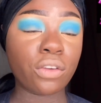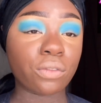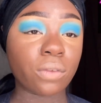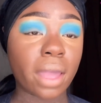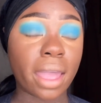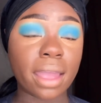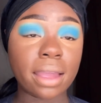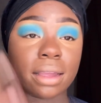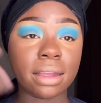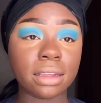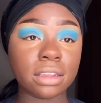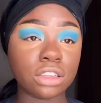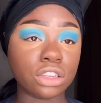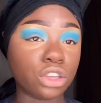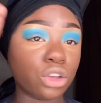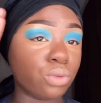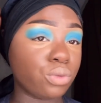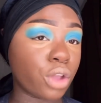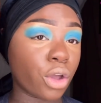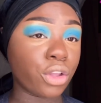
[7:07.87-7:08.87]
and
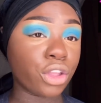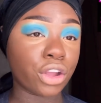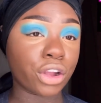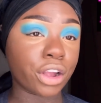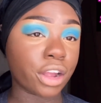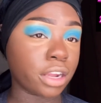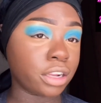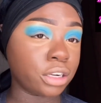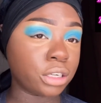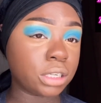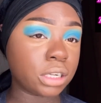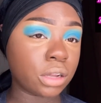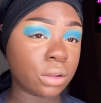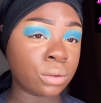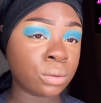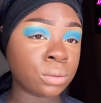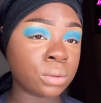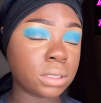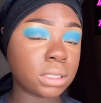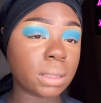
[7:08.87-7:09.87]
you know your
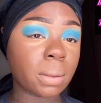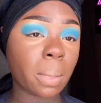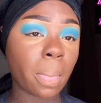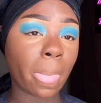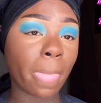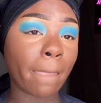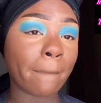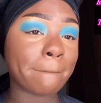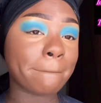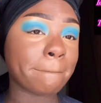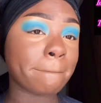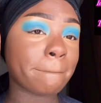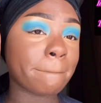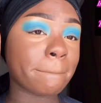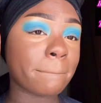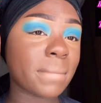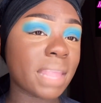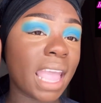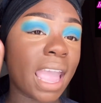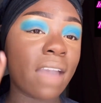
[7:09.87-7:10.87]
undertones,
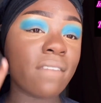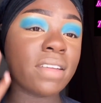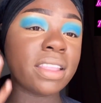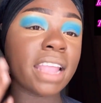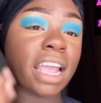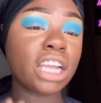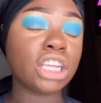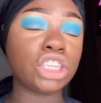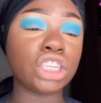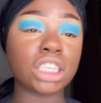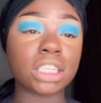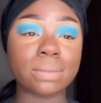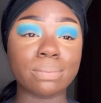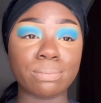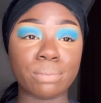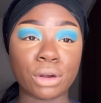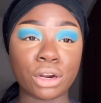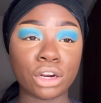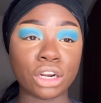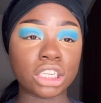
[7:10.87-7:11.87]
everything just
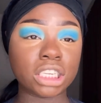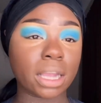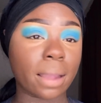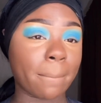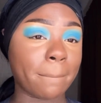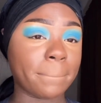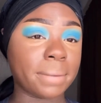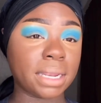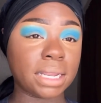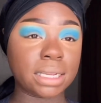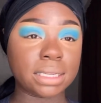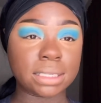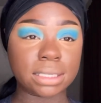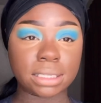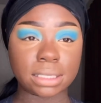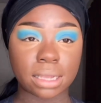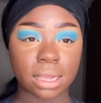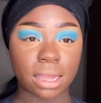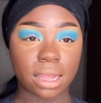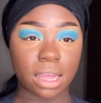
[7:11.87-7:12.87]
merges and blends
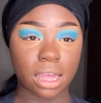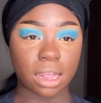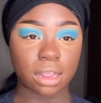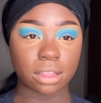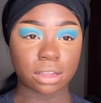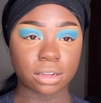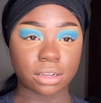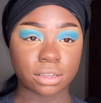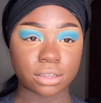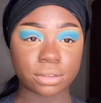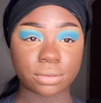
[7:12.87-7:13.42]
together.